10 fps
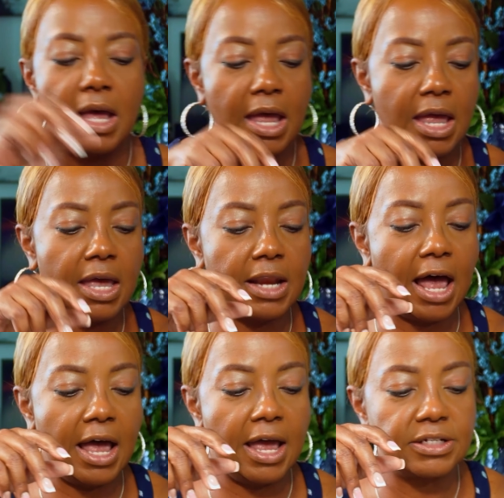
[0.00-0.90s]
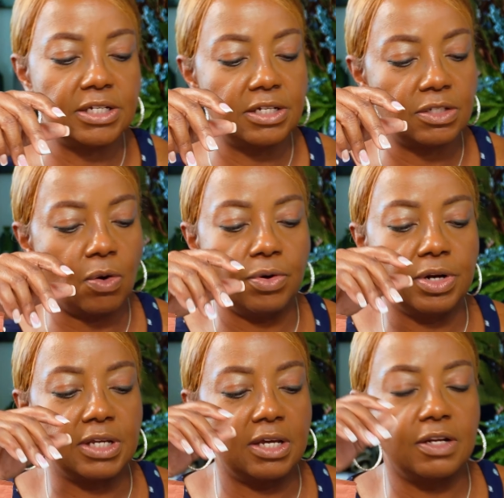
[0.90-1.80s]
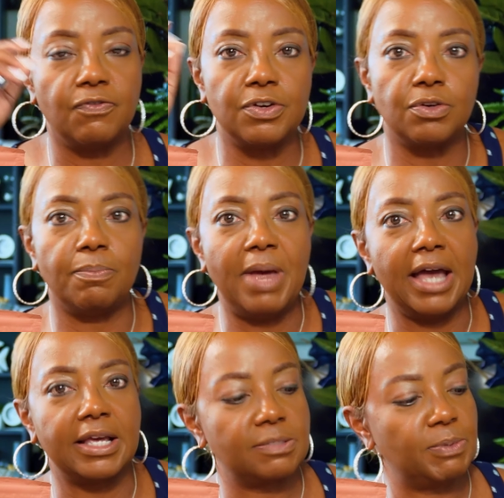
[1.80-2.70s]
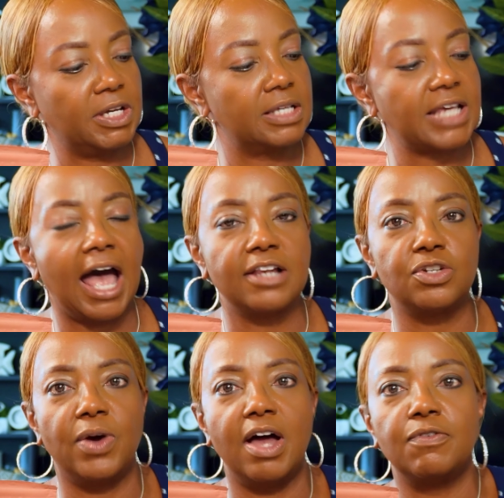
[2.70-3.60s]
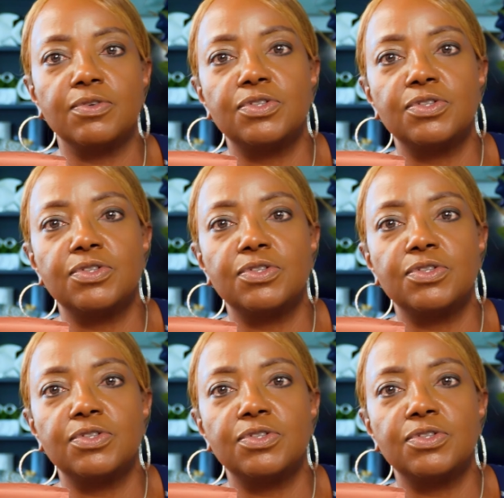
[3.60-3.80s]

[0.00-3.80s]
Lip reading: And I actually just ordered the individual packets because I travel